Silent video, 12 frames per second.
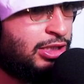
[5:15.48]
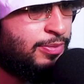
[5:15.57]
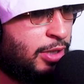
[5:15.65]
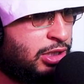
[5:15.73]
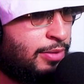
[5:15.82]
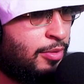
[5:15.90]

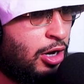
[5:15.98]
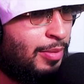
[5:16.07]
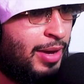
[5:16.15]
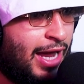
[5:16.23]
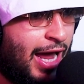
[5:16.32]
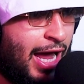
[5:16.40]
about the mom,
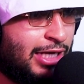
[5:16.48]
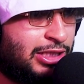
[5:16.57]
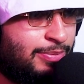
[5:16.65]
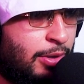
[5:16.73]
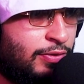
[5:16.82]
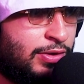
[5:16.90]
asked
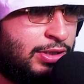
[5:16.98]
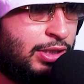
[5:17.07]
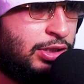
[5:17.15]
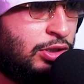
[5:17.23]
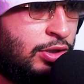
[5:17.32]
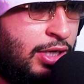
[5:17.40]
about the
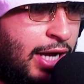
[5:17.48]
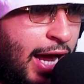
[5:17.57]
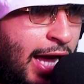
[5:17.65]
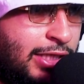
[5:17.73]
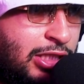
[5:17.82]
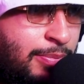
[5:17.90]
sister,
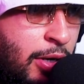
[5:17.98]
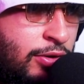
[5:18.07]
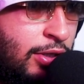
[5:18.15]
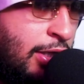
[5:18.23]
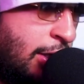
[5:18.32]
asked about the